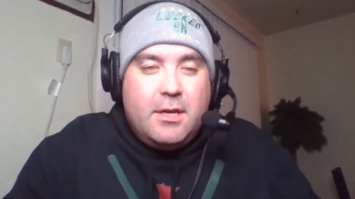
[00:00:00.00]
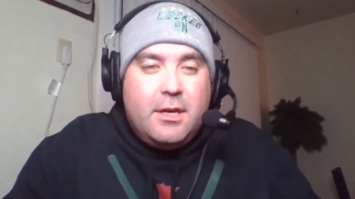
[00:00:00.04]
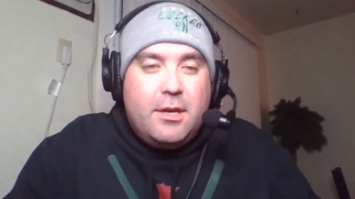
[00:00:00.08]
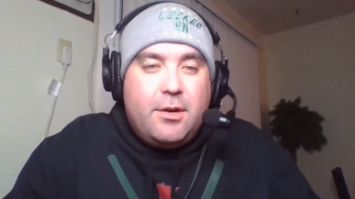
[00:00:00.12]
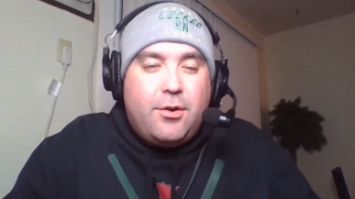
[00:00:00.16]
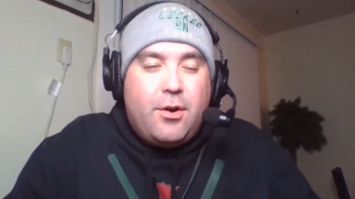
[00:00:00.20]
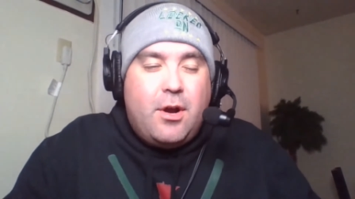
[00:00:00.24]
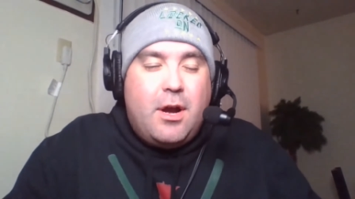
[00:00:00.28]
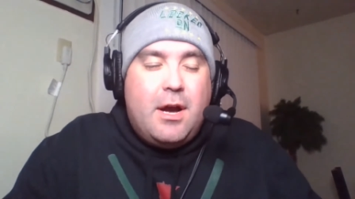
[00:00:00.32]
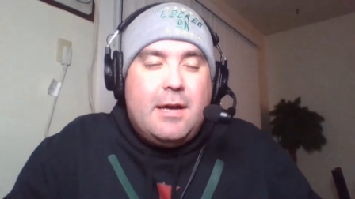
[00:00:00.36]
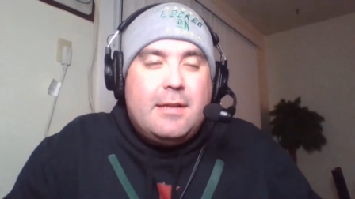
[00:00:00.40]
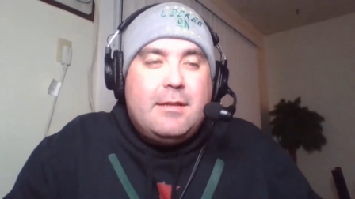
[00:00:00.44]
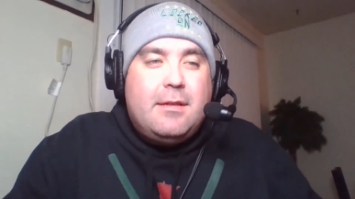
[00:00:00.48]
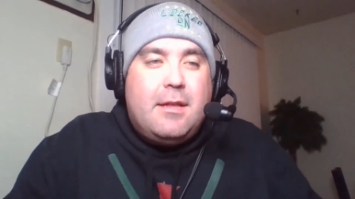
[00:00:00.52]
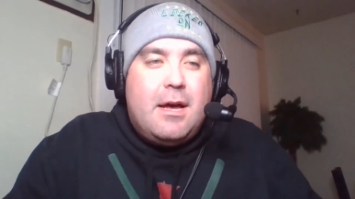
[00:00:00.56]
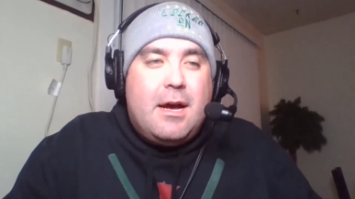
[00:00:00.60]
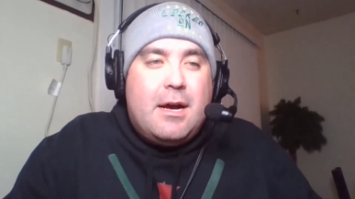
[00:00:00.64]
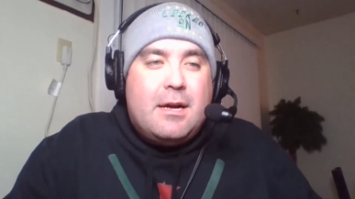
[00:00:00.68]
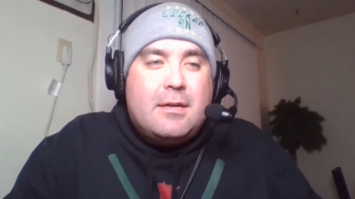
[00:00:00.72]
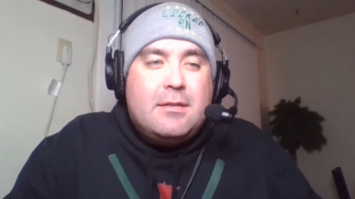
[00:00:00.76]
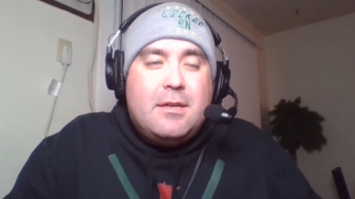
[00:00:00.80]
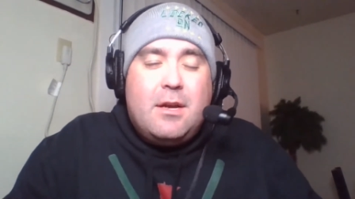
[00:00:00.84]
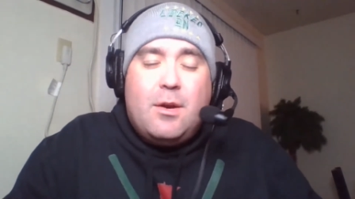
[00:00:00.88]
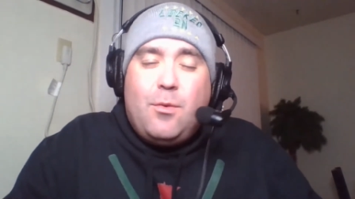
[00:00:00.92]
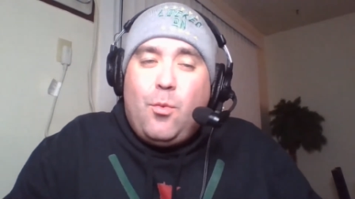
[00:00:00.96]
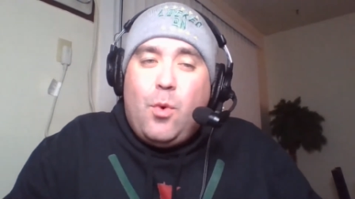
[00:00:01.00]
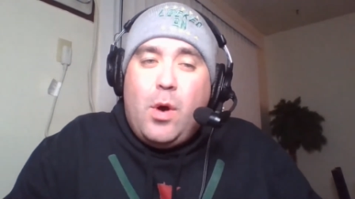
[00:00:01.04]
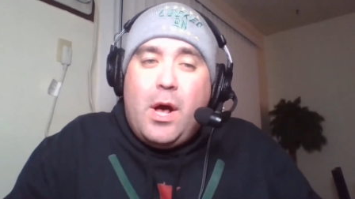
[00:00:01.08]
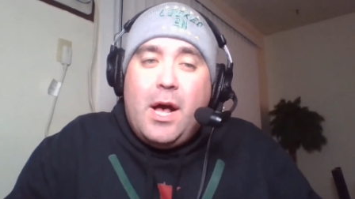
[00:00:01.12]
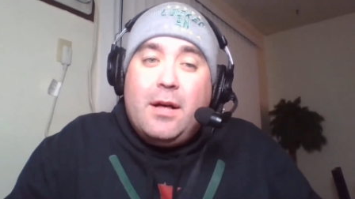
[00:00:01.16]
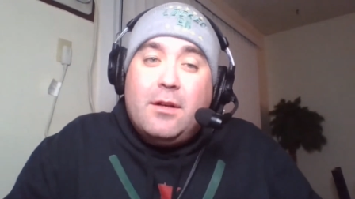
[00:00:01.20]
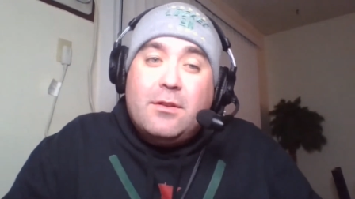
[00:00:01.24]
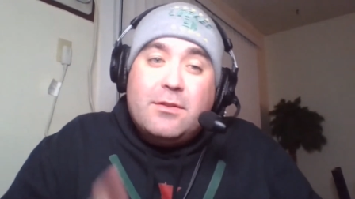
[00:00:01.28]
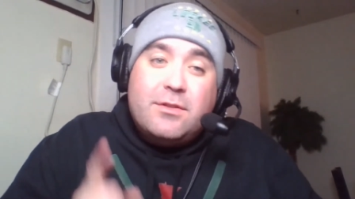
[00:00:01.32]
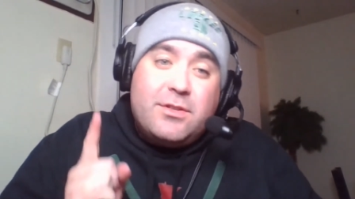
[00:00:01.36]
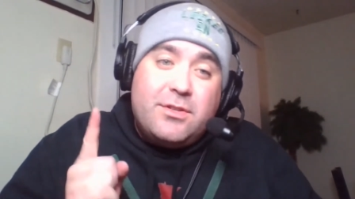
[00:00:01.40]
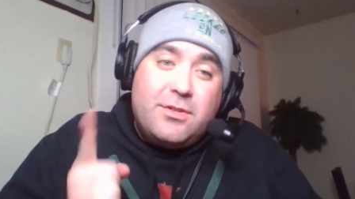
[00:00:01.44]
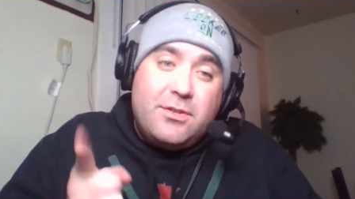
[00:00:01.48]
here on Locked On
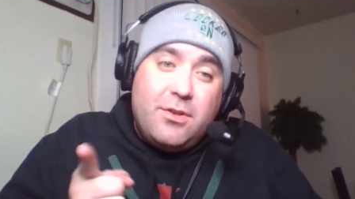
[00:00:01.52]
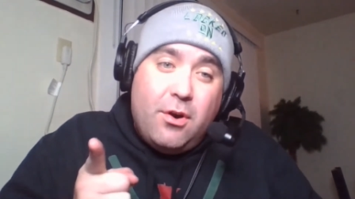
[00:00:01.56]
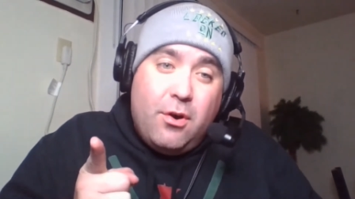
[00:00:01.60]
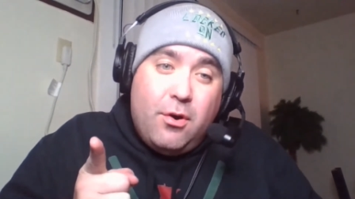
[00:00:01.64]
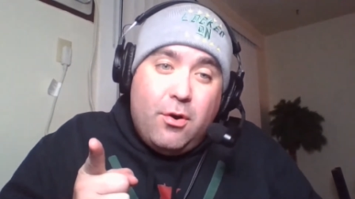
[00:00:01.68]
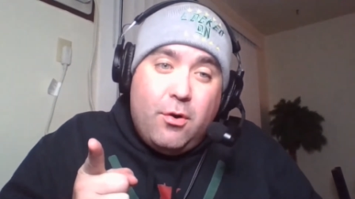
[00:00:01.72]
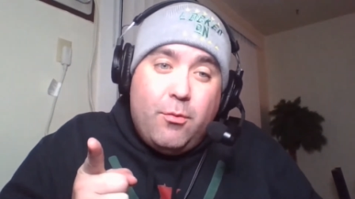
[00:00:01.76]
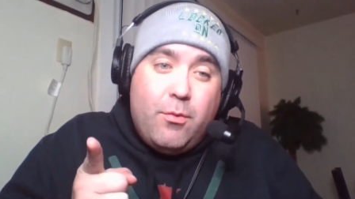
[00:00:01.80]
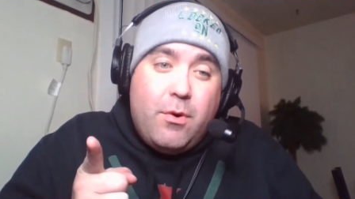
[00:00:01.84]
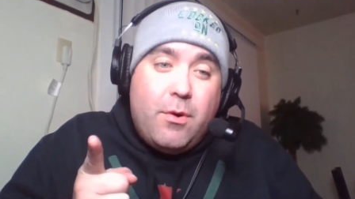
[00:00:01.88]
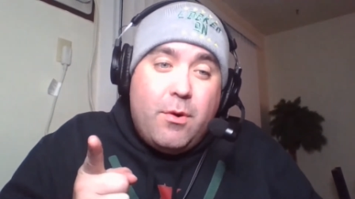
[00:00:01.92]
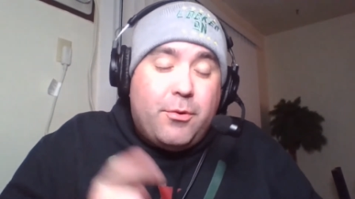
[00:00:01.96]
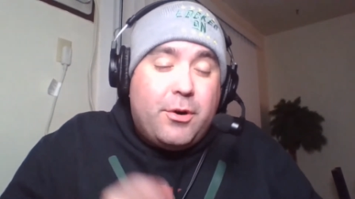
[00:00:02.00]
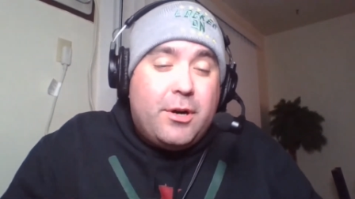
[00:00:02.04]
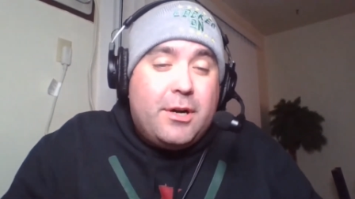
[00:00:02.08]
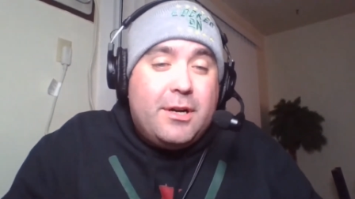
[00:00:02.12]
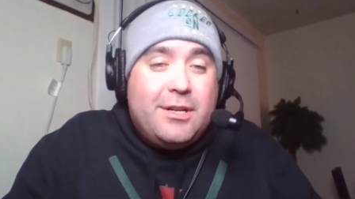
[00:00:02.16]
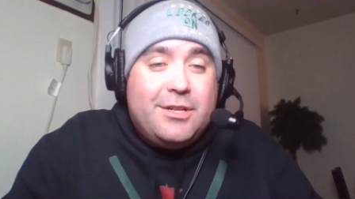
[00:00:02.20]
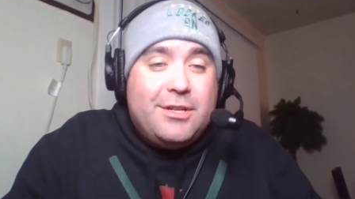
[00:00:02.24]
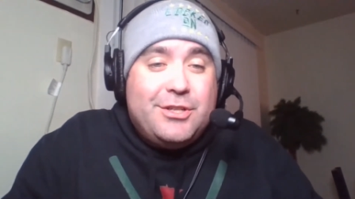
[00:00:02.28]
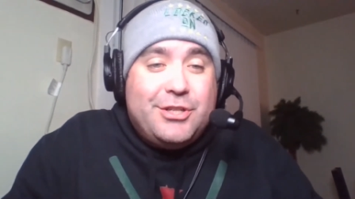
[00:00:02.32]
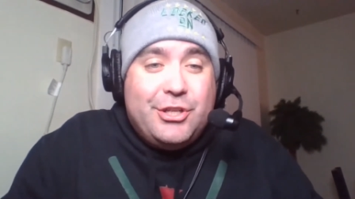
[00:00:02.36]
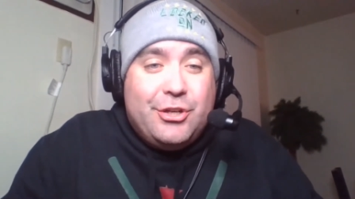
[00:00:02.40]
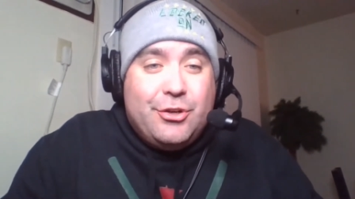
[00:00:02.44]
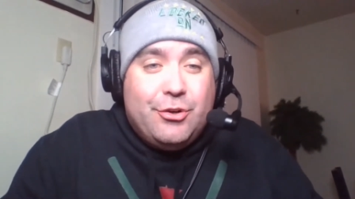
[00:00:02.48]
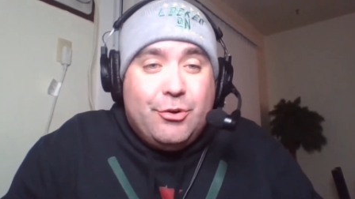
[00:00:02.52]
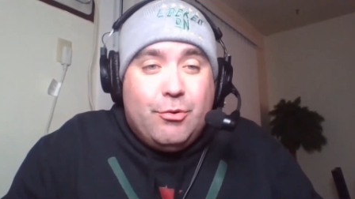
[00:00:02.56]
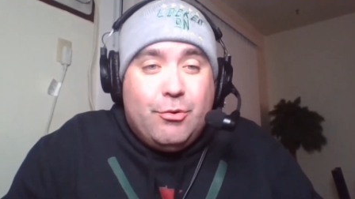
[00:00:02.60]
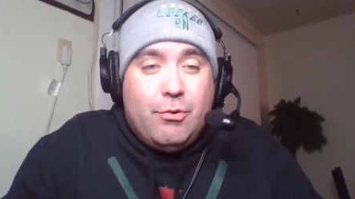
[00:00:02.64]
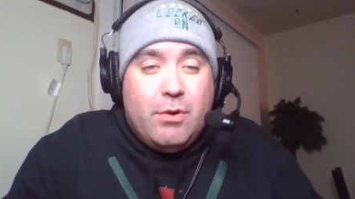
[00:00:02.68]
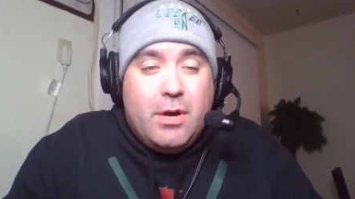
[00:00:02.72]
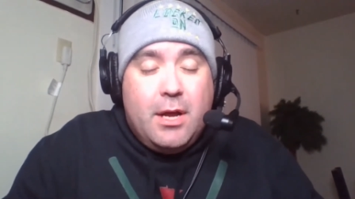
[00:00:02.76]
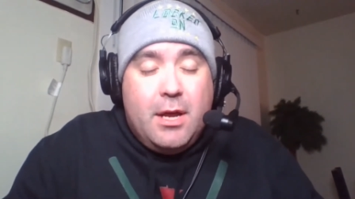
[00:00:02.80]
Wild. So what we're going to do